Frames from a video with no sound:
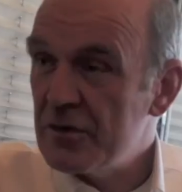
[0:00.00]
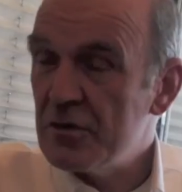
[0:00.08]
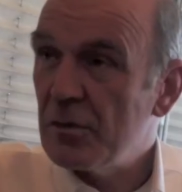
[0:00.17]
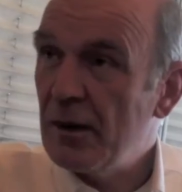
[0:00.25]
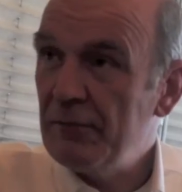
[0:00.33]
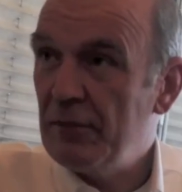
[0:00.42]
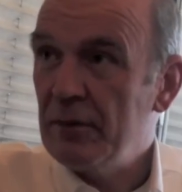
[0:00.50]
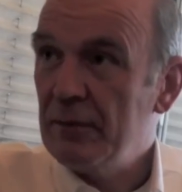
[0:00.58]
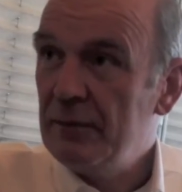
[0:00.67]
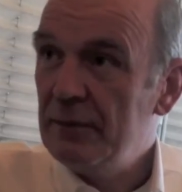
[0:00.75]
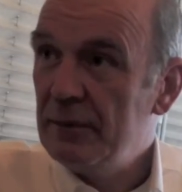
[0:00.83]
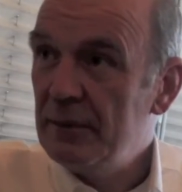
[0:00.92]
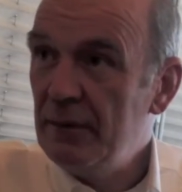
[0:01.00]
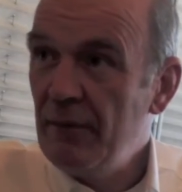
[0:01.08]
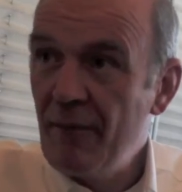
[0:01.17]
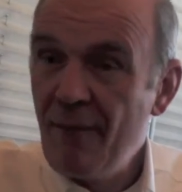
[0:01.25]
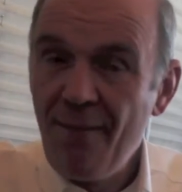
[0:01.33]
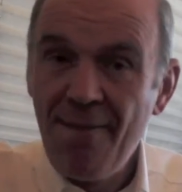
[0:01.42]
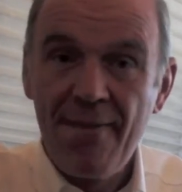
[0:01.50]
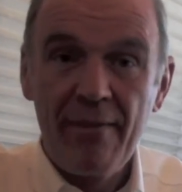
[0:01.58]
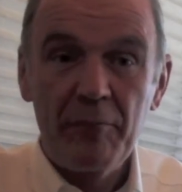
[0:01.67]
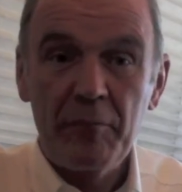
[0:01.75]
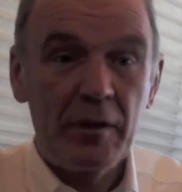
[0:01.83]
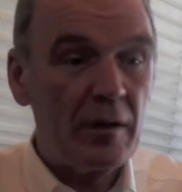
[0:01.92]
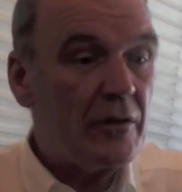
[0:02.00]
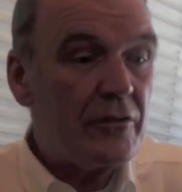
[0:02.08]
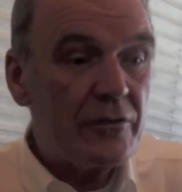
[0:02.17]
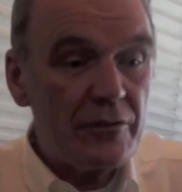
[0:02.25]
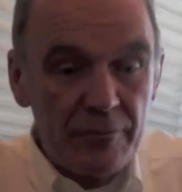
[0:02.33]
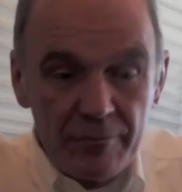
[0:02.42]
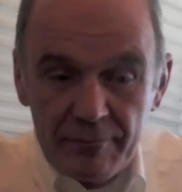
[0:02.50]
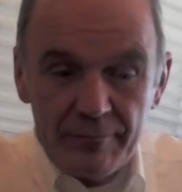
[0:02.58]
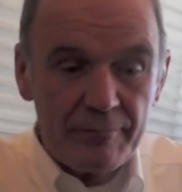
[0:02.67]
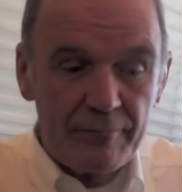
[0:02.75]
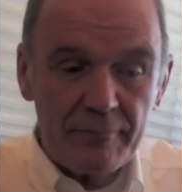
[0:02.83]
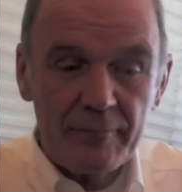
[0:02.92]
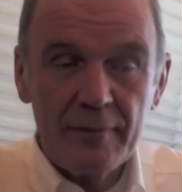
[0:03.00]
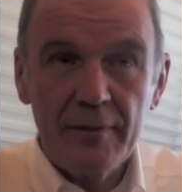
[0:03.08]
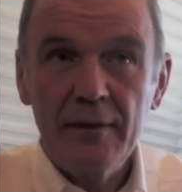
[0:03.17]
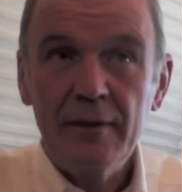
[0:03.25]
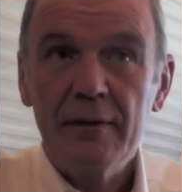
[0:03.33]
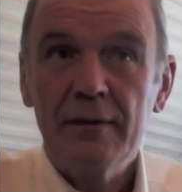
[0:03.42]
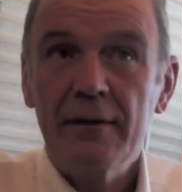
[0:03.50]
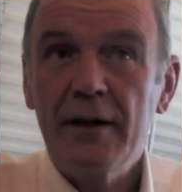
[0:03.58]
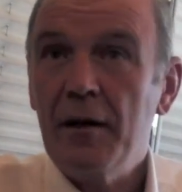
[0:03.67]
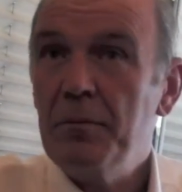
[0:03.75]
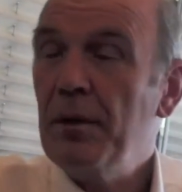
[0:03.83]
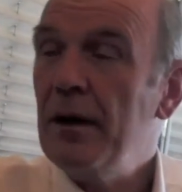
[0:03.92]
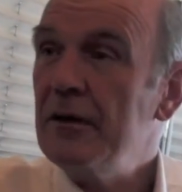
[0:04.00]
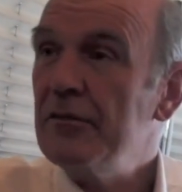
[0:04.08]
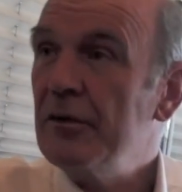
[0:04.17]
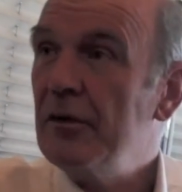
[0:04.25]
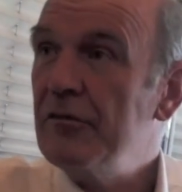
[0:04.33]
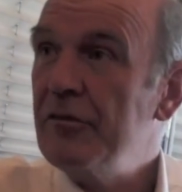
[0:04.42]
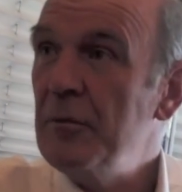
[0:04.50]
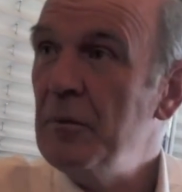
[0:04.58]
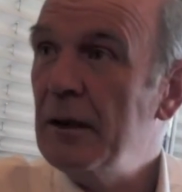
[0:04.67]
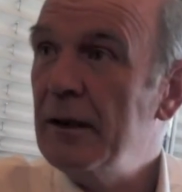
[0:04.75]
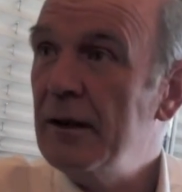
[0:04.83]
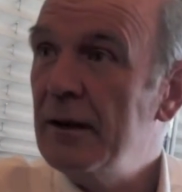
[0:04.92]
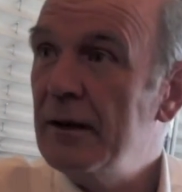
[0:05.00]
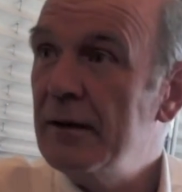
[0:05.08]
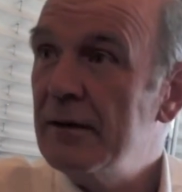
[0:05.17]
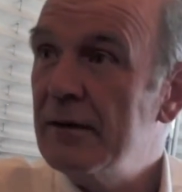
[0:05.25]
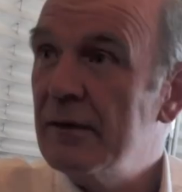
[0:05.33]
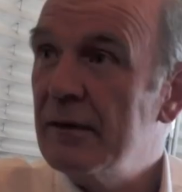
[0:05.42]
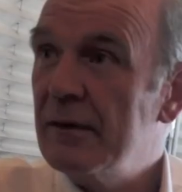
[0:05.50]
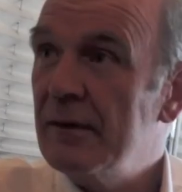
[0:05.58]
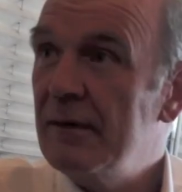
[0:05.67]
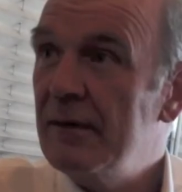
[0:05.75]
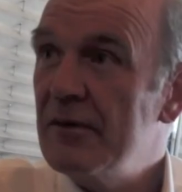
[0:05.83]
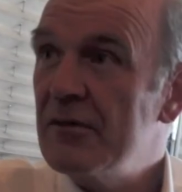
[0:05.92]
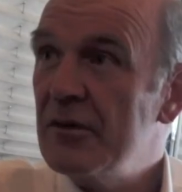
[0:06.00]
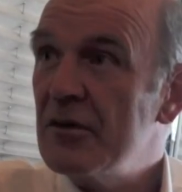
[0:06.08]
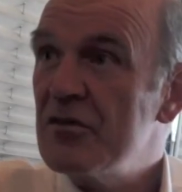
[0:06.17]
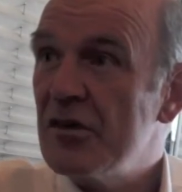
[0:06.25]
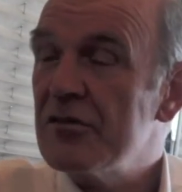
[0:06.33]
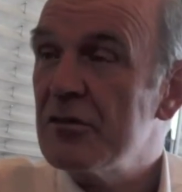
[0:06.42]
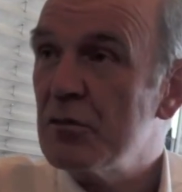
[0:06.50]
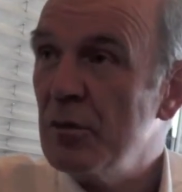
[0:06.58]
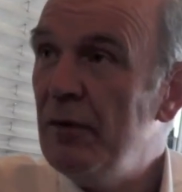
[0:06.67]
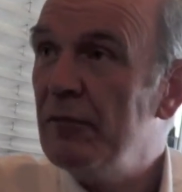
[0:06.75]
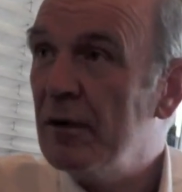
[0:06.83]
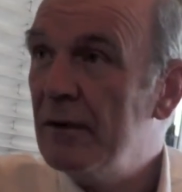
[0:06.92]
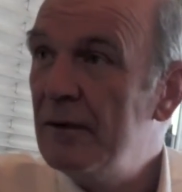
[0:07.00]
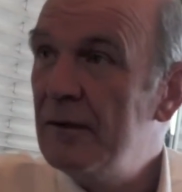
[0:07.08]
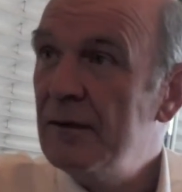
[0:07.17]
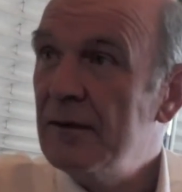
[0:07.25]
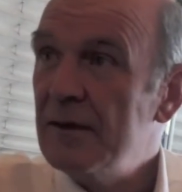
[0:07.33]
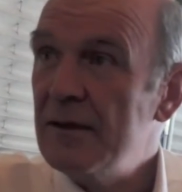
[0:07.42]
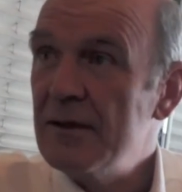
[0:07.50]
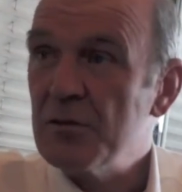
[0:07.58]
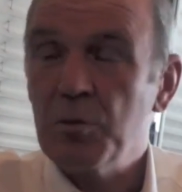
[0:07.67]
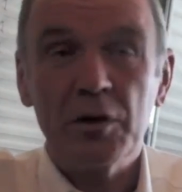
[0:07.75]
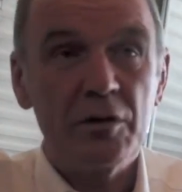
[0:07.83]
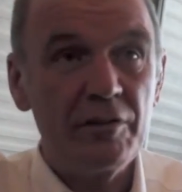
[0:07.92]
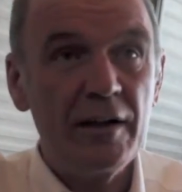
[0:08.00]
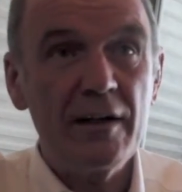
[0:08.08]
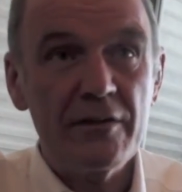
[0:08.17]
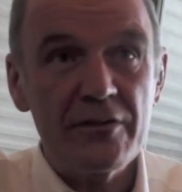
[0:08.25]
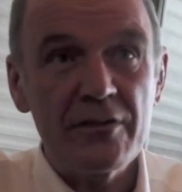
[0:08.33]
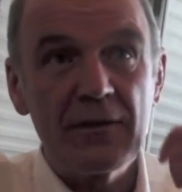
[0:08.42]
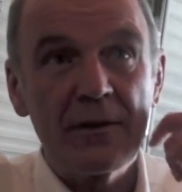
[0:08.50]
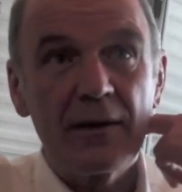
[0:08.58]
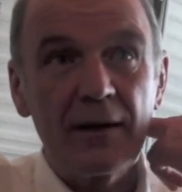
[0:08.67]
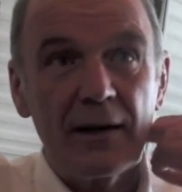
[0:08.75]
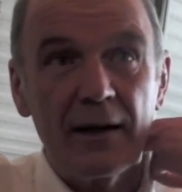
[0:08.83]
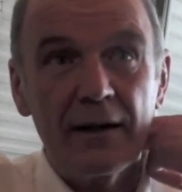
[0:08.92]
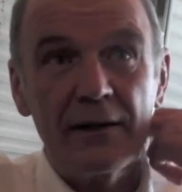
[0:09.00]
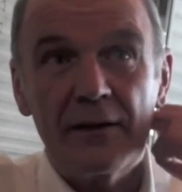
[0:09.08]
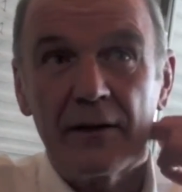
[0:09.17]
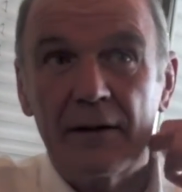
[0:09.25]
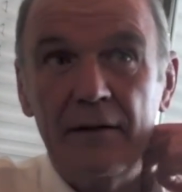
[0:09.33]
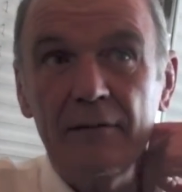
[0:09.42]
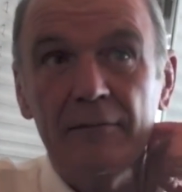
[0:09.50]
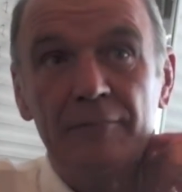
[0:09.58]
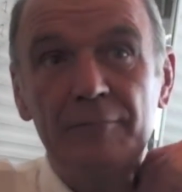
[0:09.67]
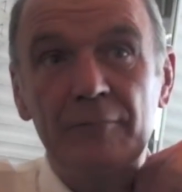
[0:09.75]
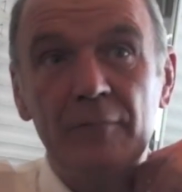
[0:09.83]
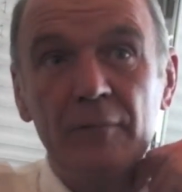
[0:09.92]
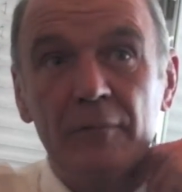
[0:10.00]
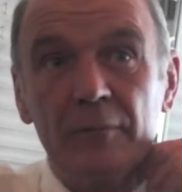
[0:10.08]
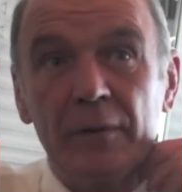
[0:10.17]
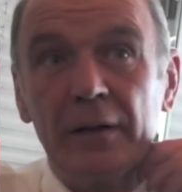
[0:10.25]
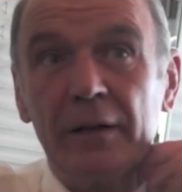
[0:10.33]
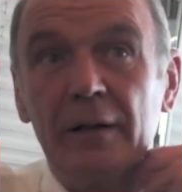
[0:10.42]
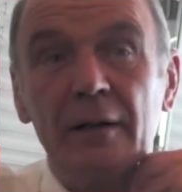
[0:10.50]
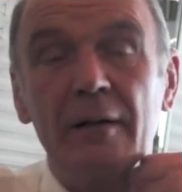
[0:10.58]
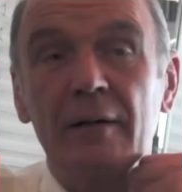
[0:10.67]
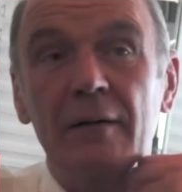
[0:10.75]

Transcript: the driver, because they are part of our family, and it's not just a driver, it's one of us, and we